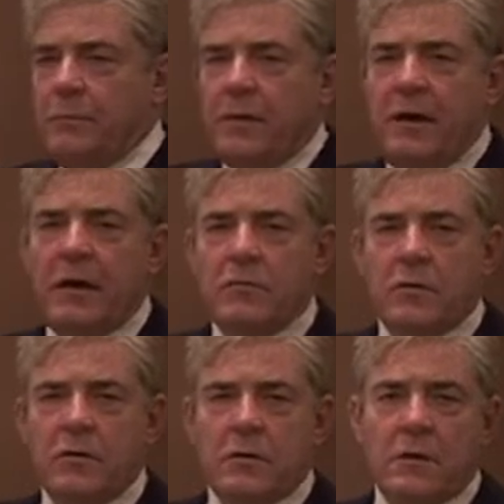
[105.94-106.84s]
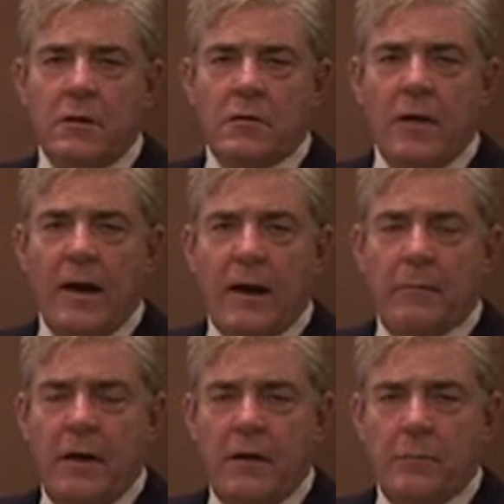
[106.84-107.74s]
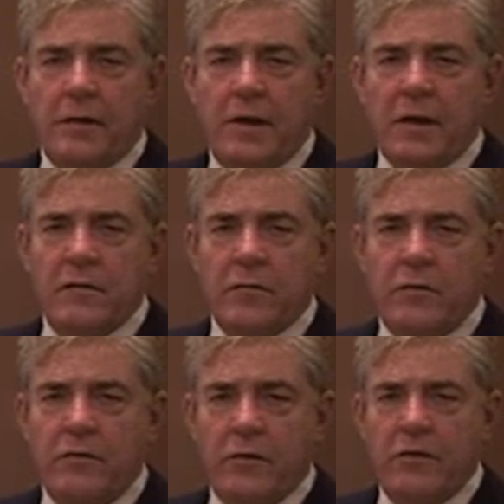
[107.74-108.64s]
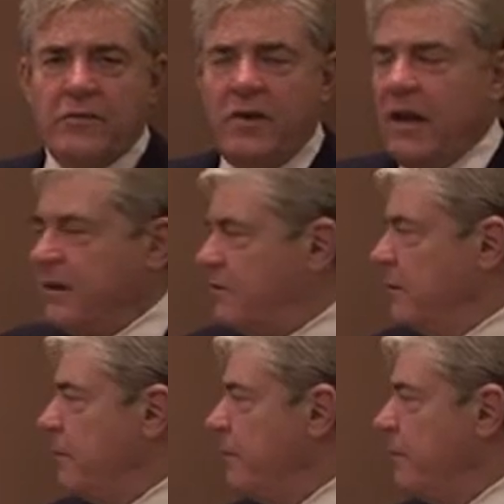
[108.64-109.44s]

particular crime in a particular jurisdiction.